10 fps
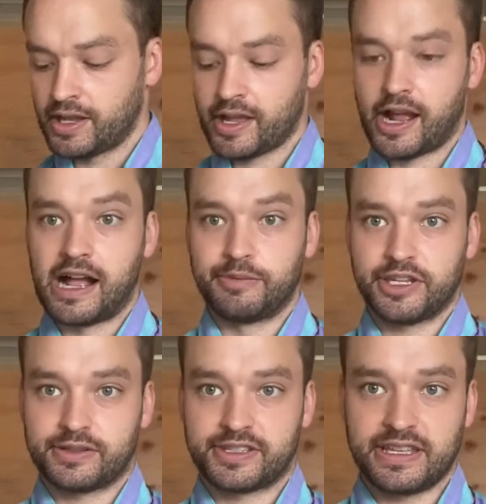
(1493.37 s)
You
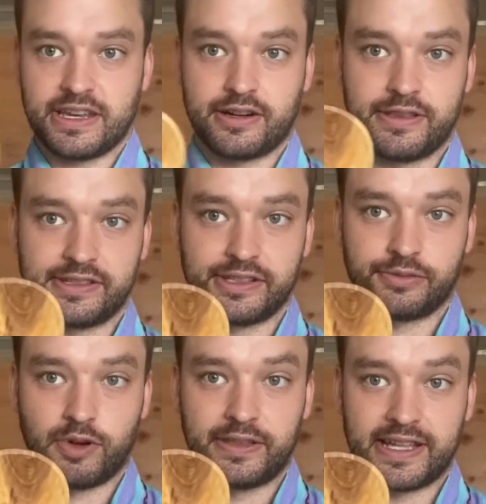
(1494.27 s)
can see here this is
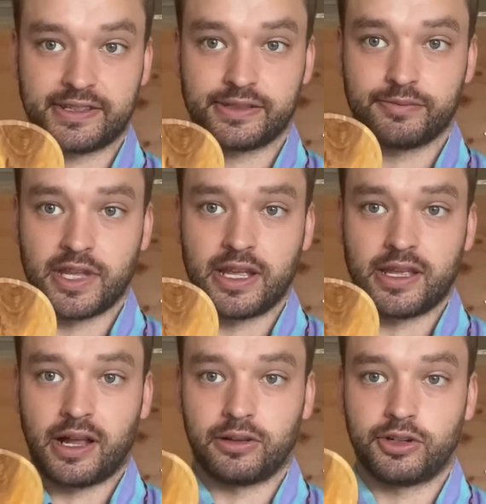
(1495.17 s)
one that's
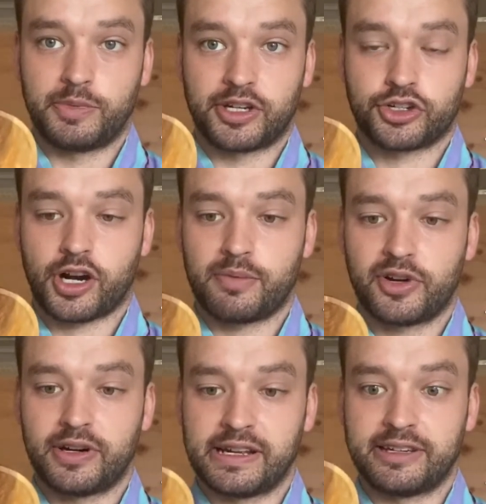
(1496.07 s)
a little bit sharper,
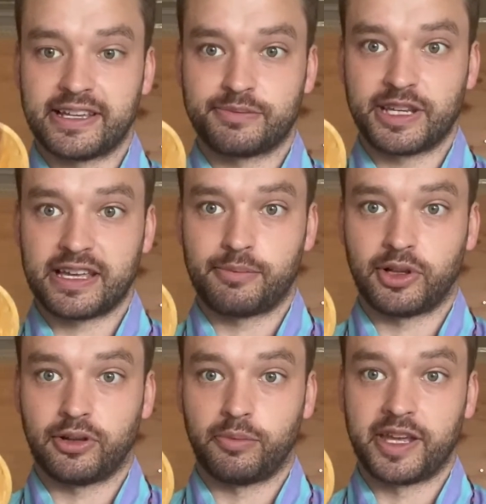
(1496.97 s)
and it does become a
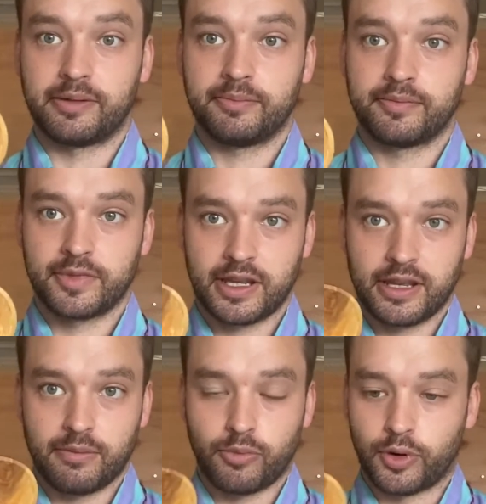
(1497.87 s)
little bit
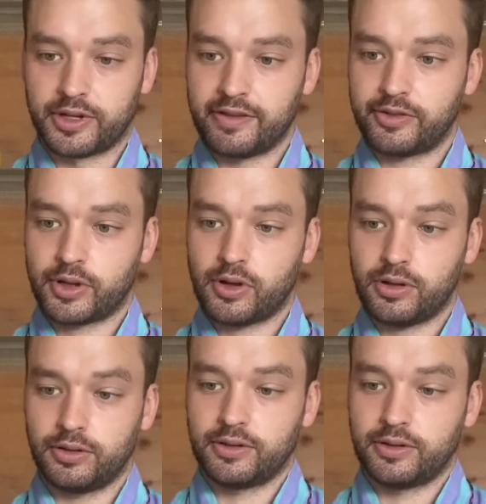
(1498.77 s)
more difficult.